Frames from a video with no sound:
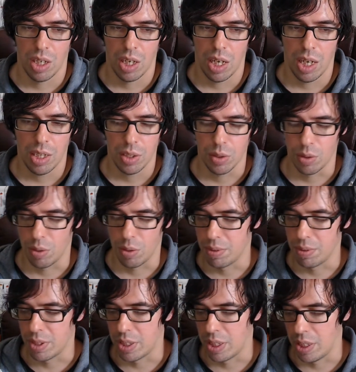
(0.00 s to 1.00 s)

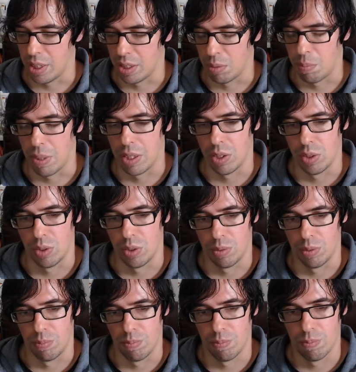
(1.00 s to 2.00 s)
obviously, it depends
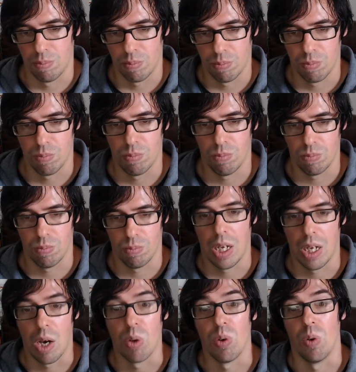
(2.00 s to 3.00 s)
on
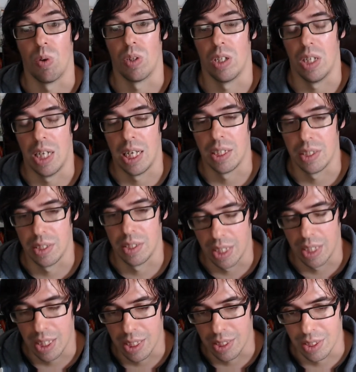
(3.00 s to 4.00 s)
how long the lesson
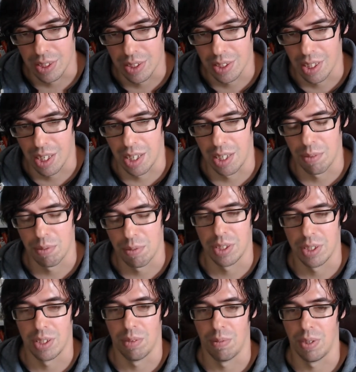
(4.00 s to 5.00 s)
is. If
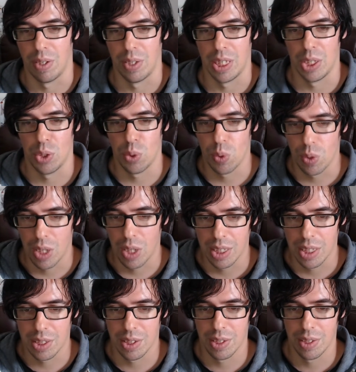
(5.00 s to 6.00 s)
it's a very short
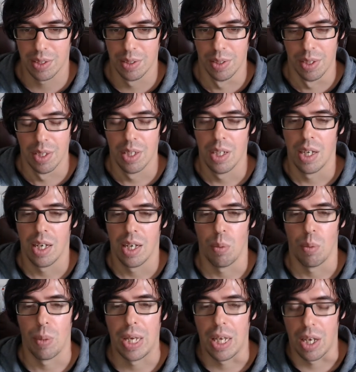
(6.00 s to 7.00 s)
lesson,
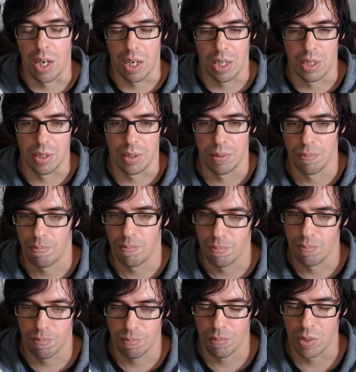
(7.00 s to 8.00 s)
we can't
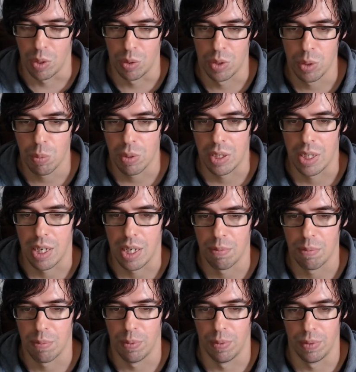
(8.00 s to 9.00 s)
go too in
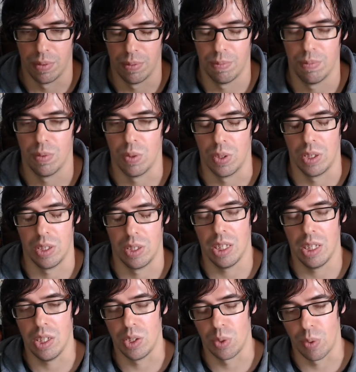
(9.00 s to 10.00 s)
depth on
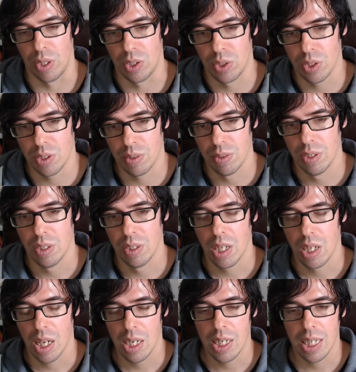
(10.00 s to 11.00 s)
each question
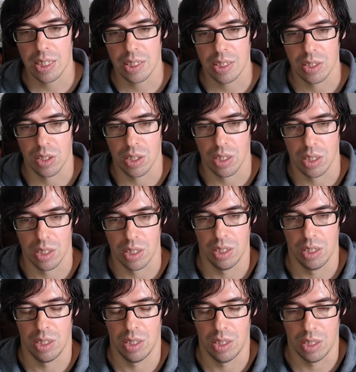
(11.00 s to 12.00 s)
unless it's
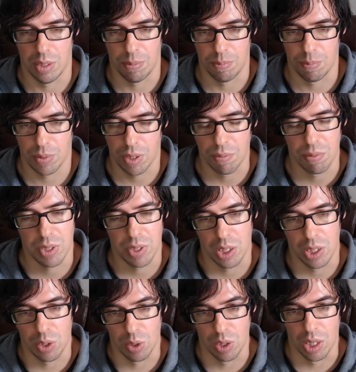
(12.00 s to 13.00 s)
something that
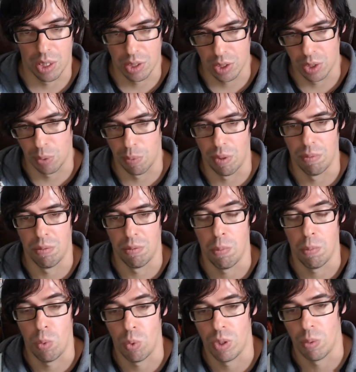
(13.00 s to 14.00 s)
you'd like to do over
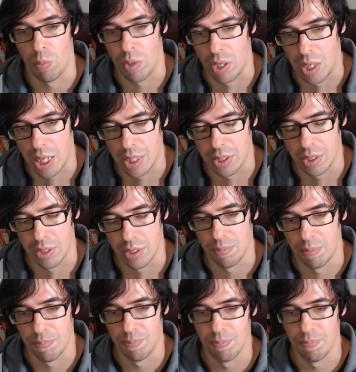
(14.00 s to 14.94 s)
more than one lesson,